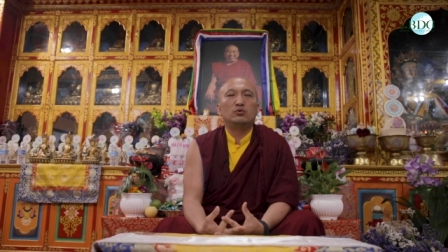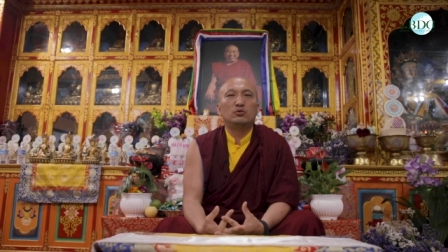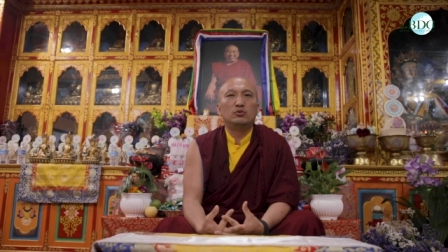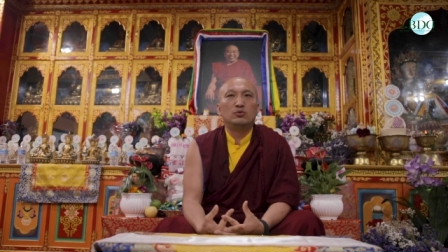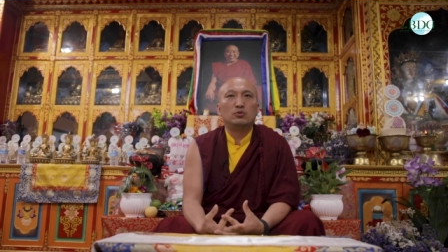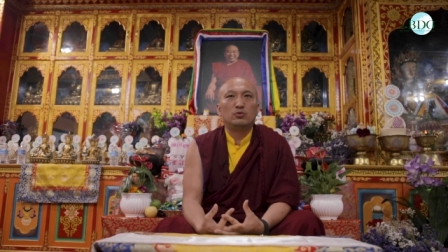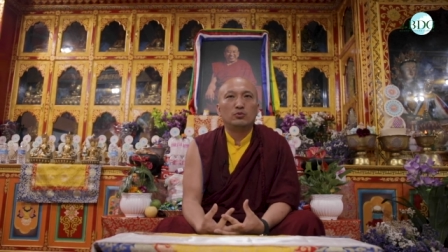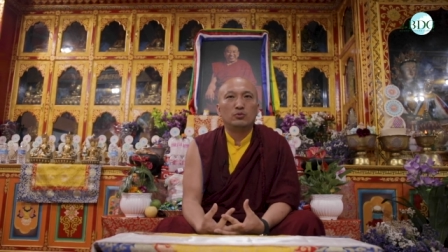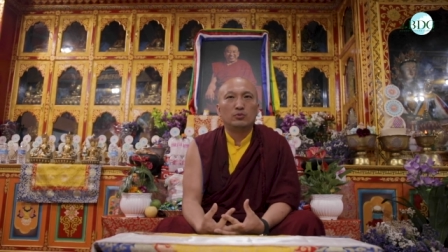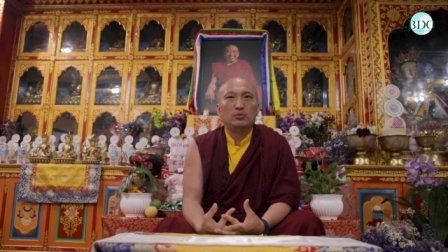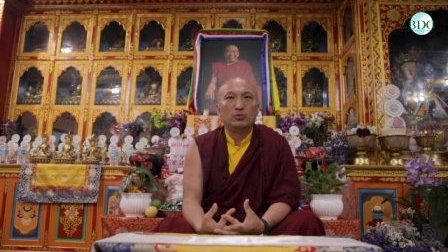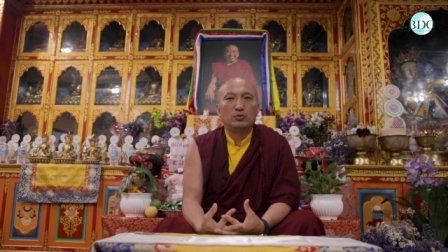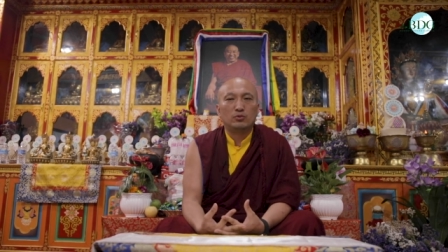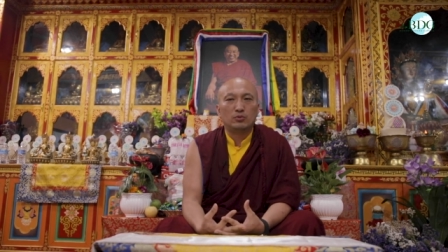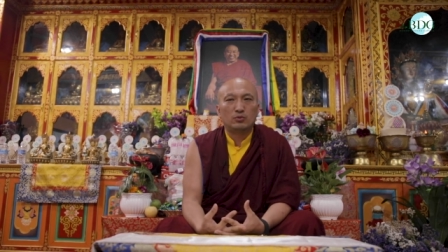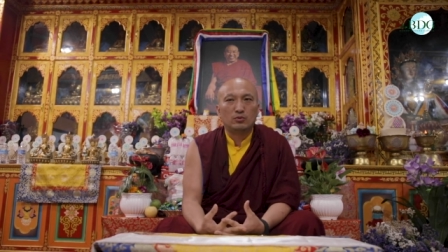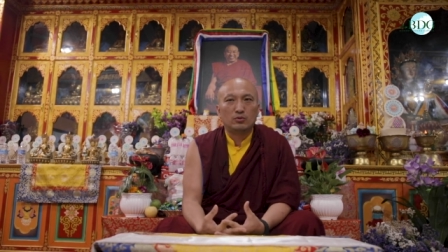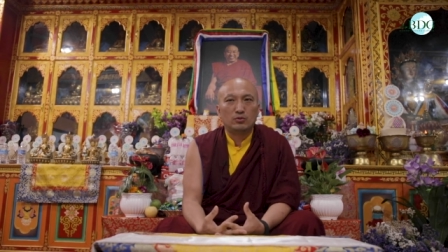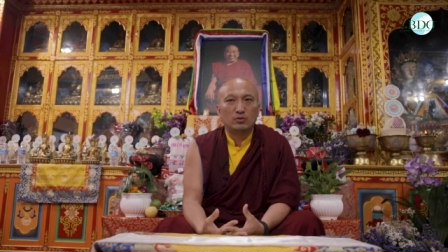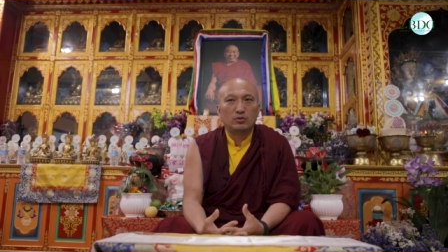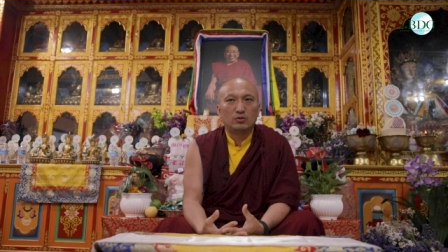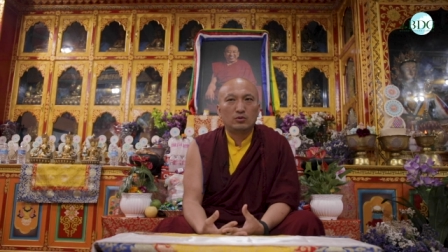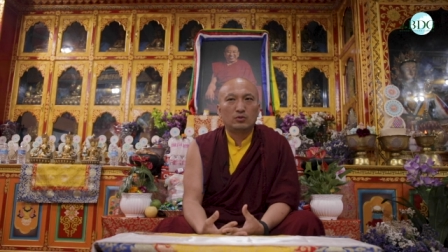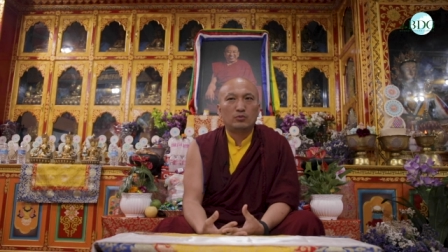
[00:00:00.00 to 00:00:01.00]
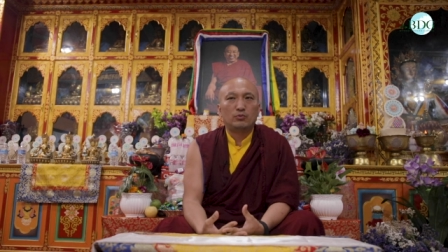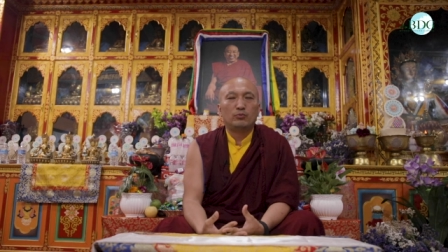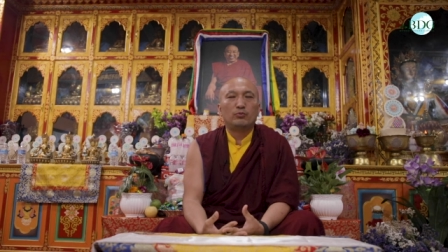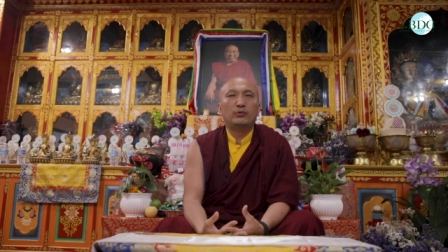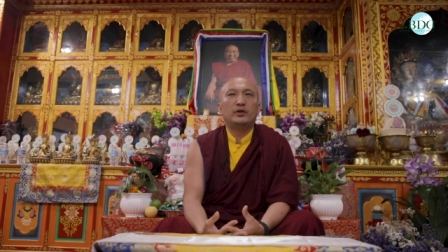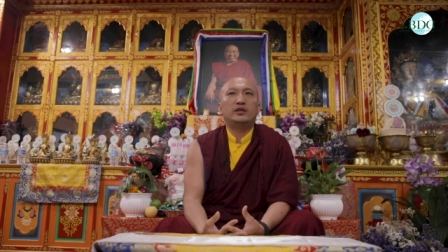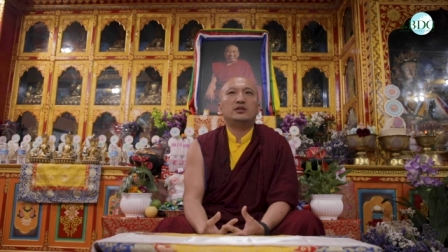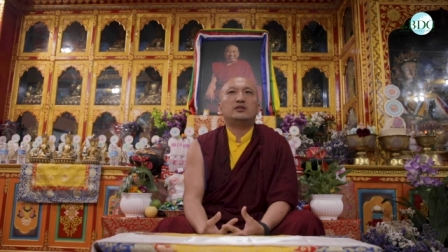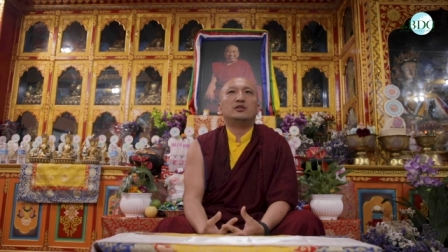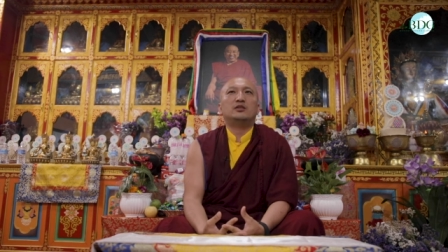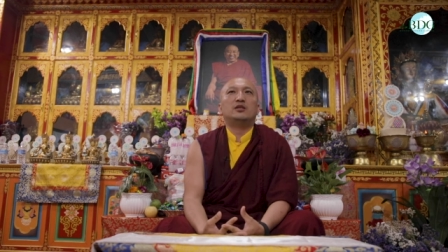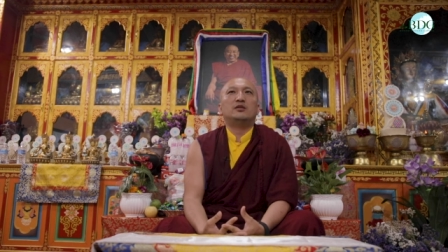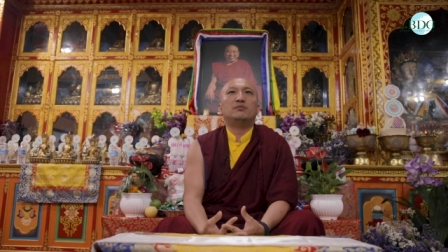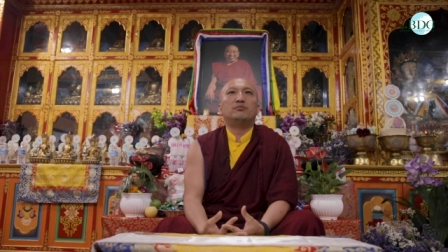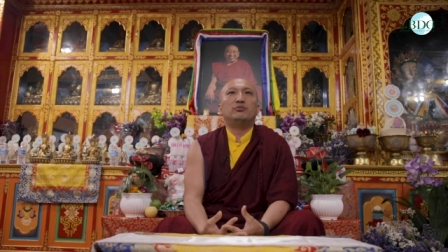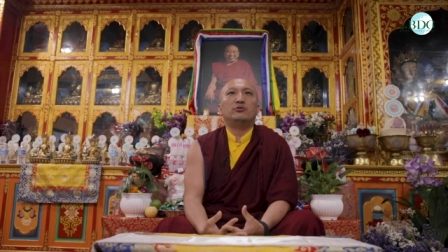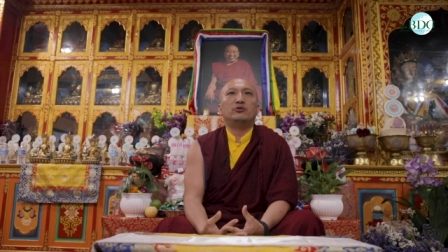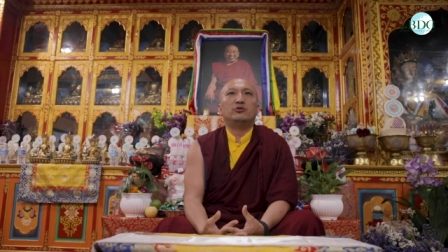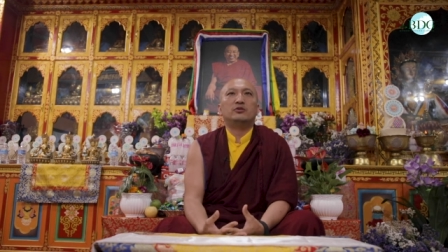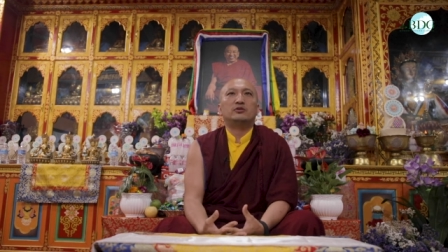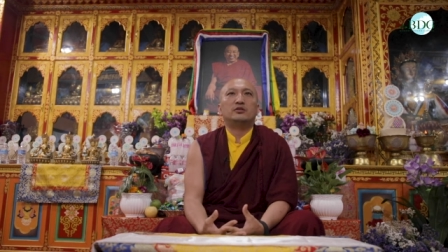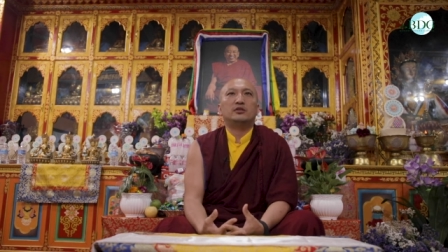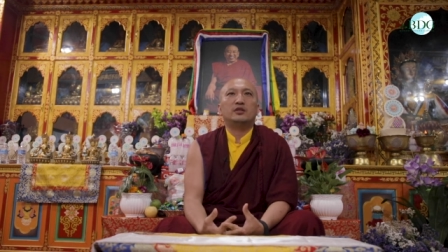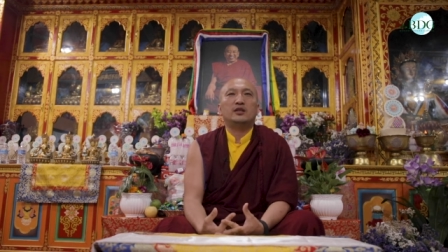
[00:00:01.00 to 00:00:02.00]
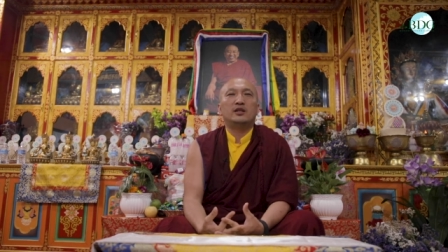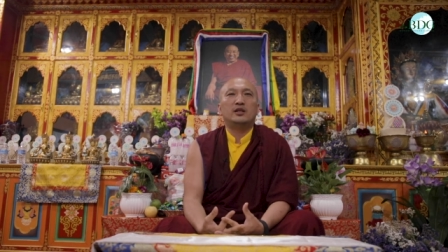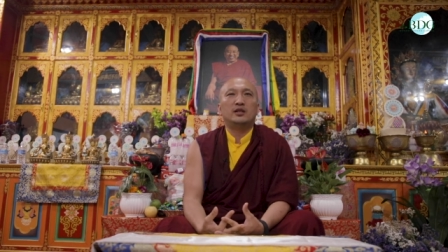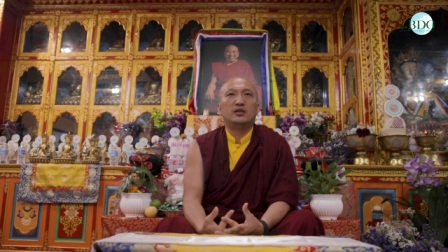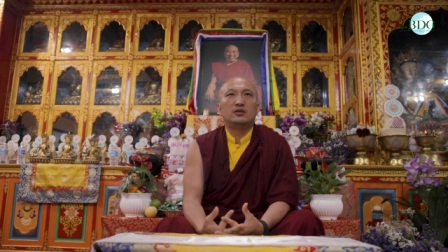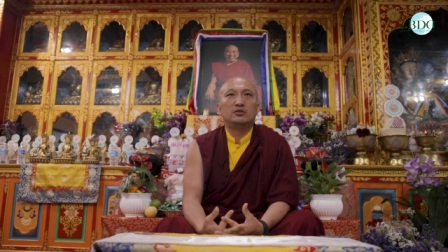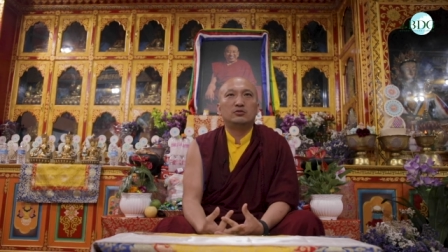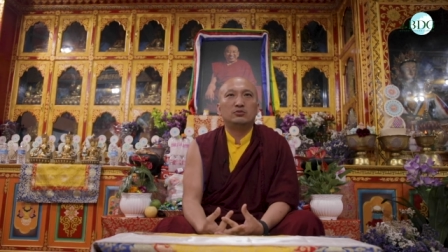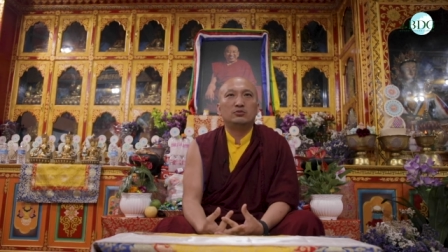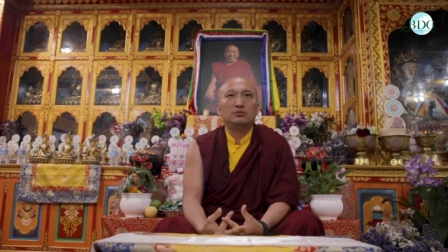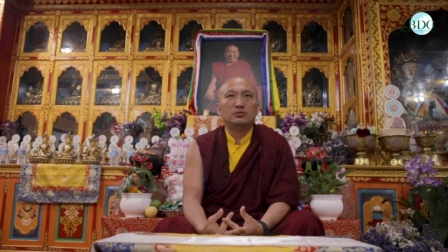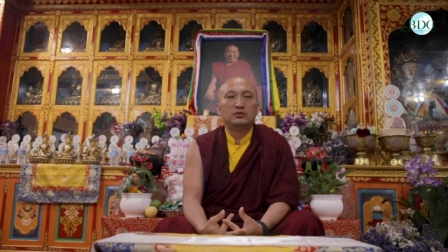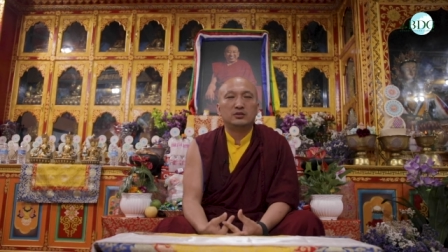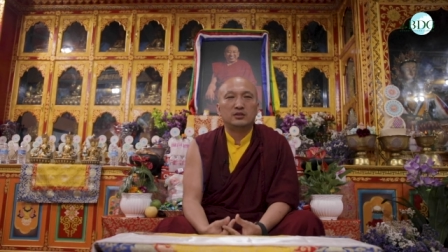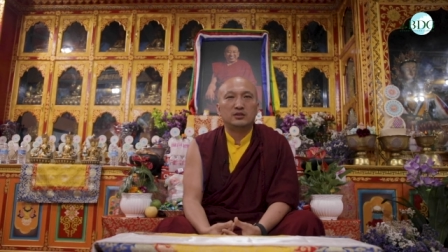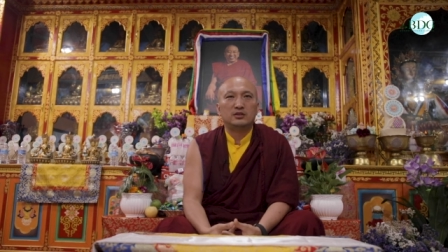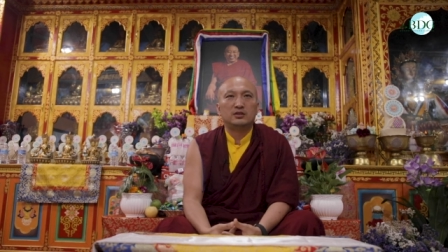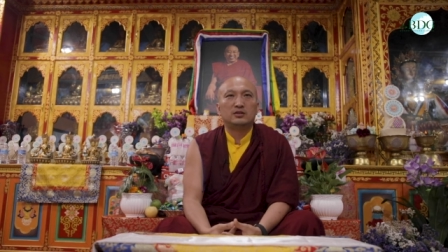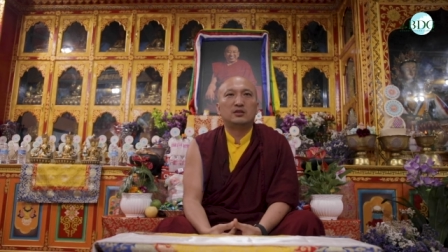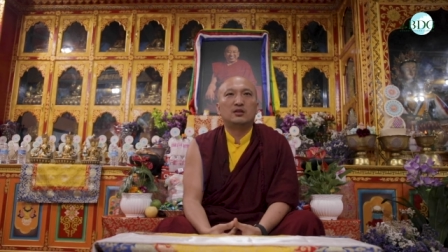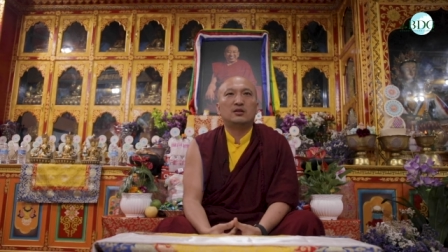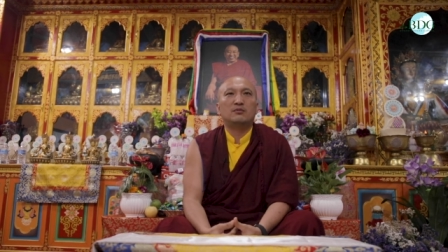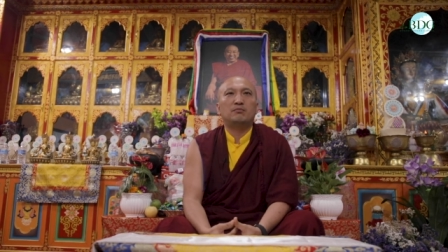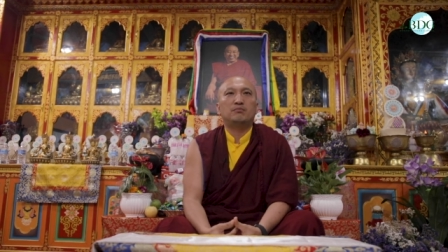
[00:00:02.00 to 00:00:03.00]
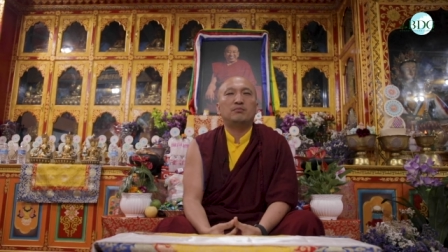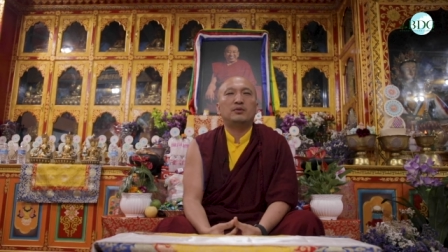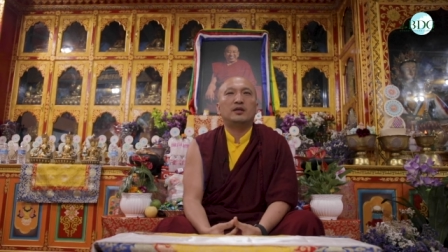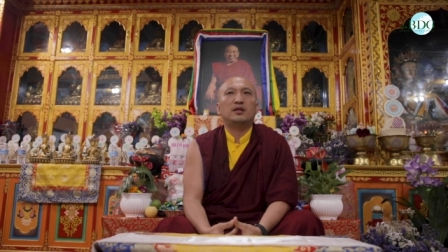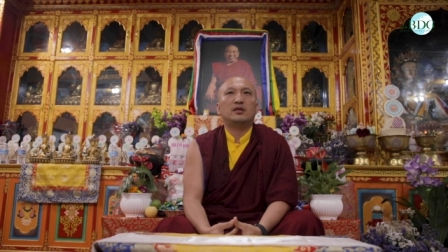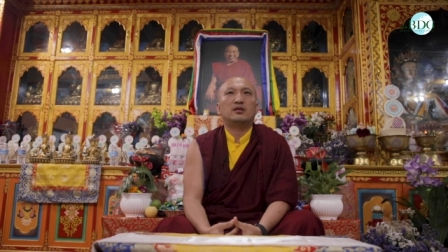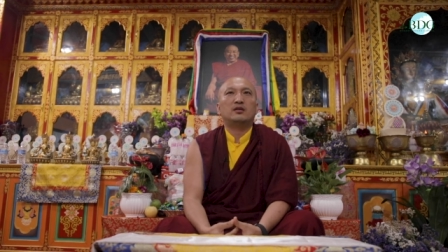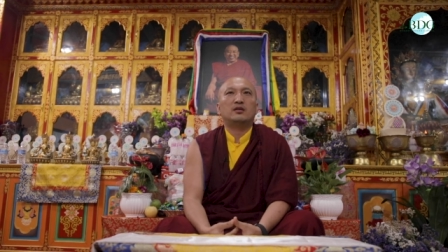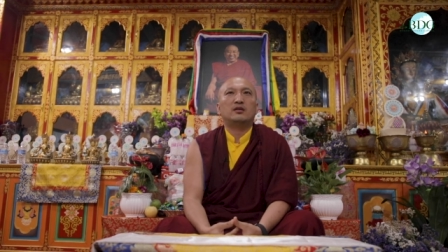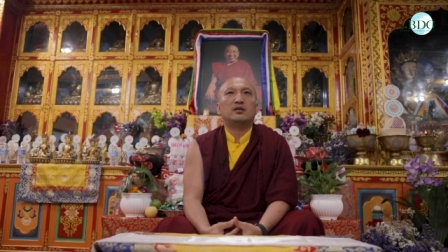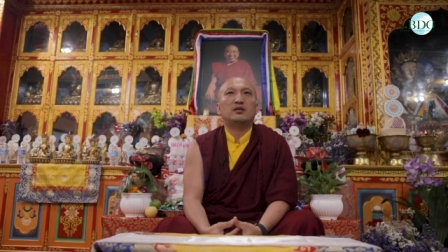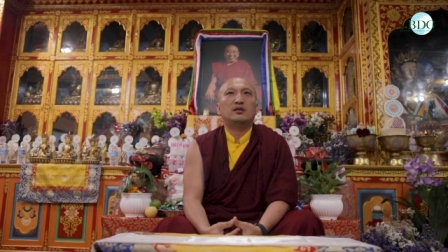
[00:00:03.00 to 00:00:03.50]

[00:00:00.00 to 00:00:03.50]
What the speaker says: who went abroad and who didn't come back